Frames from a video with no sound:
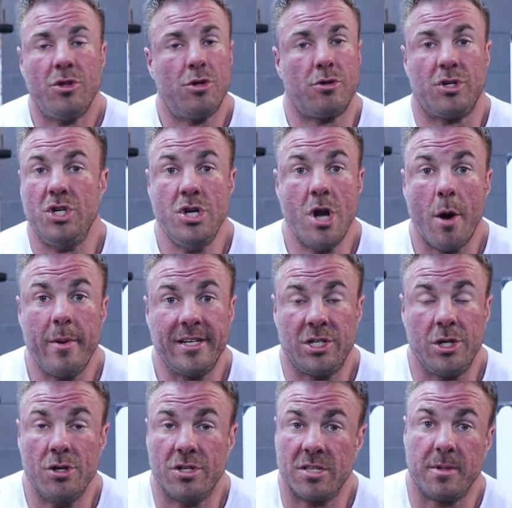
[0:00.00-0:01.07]
There's no
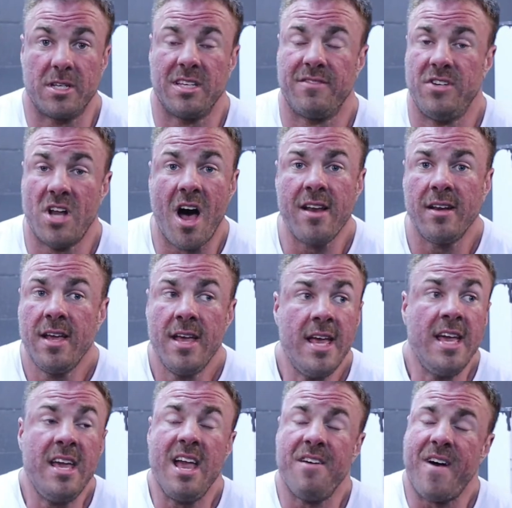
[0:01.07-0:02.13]
excuses, because if not,
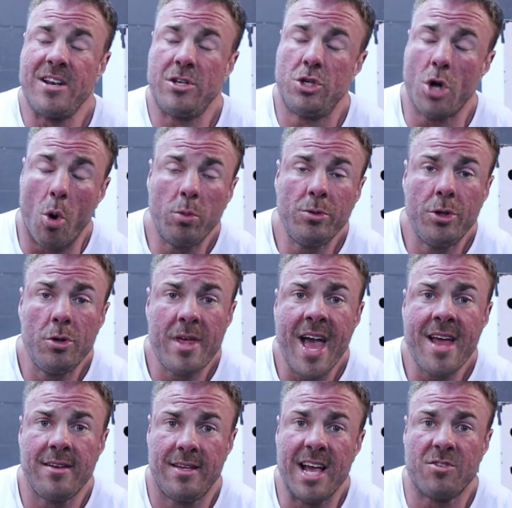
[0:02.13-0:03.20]
if I don't do
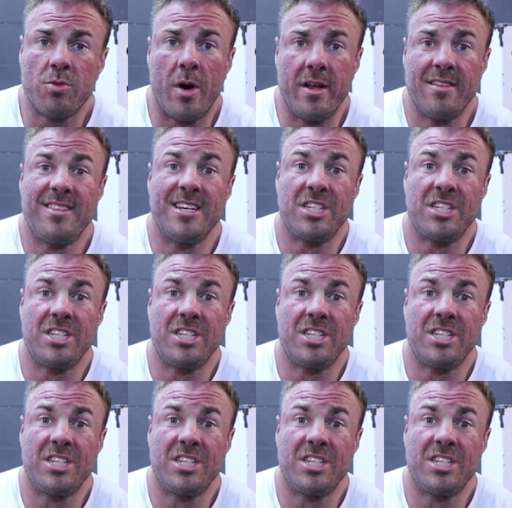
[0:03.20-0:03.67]
that, guess what?